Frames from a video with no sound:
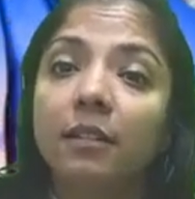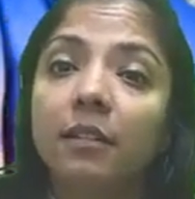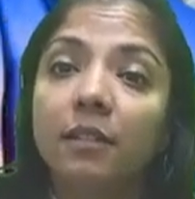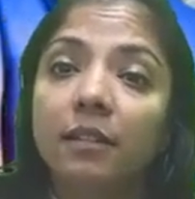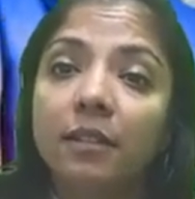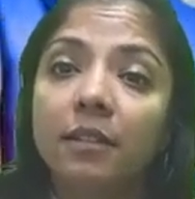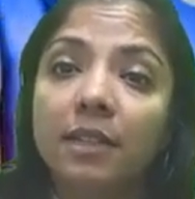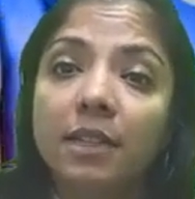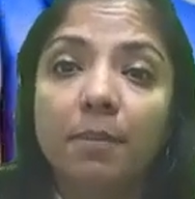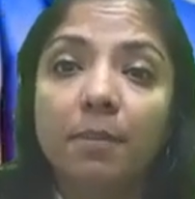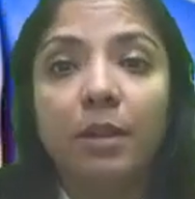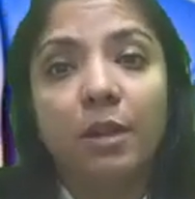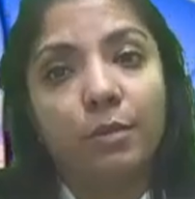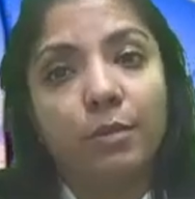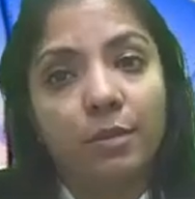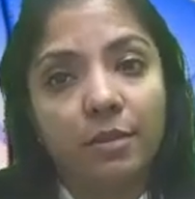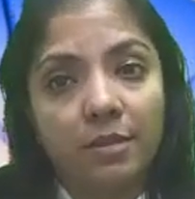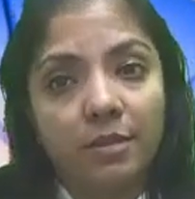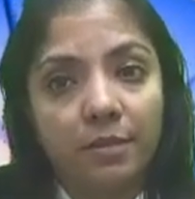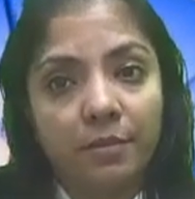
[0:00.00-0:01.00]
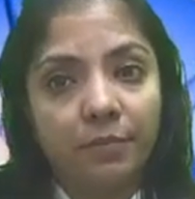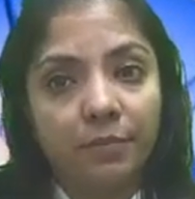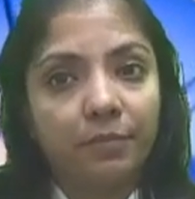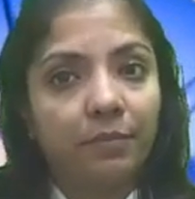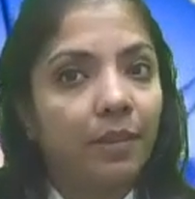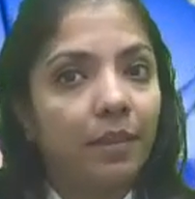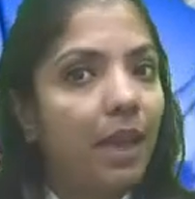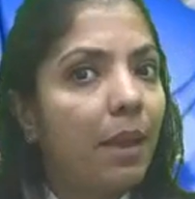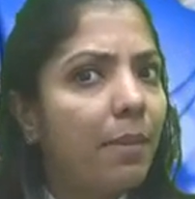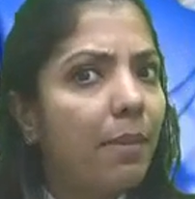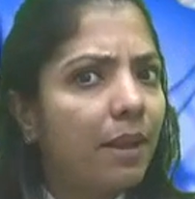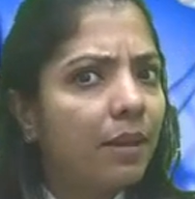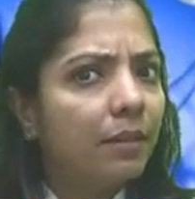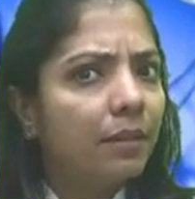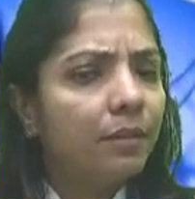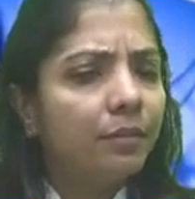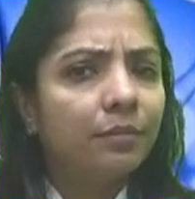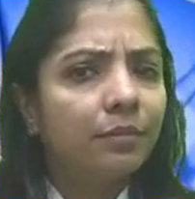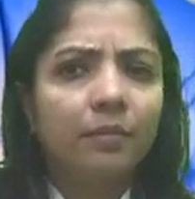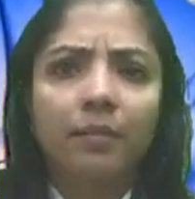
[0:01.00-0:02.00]
similar goods. Am I clear?
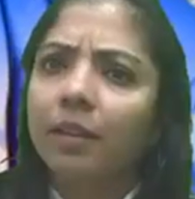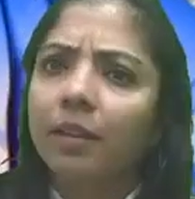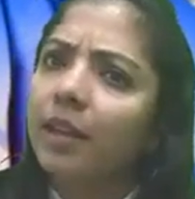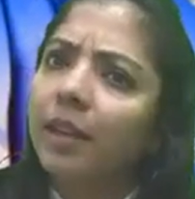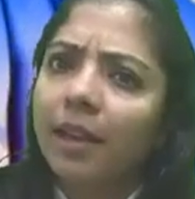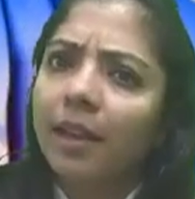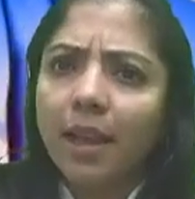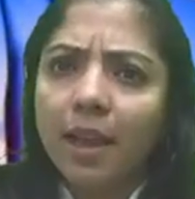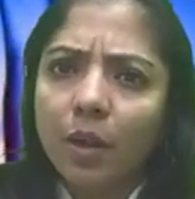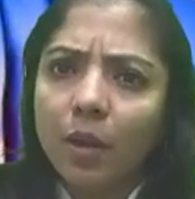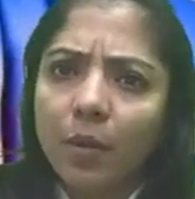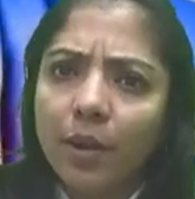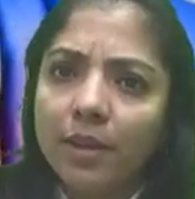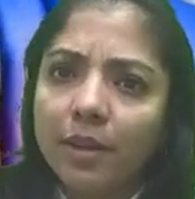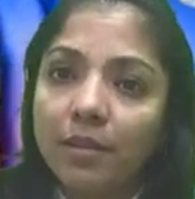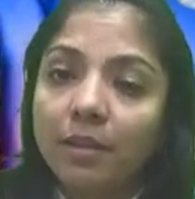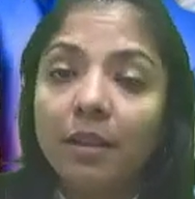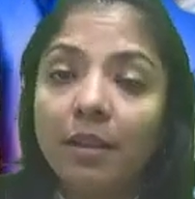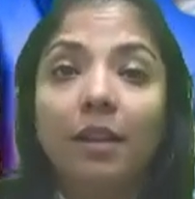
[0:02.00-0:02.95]
Can I go ahead?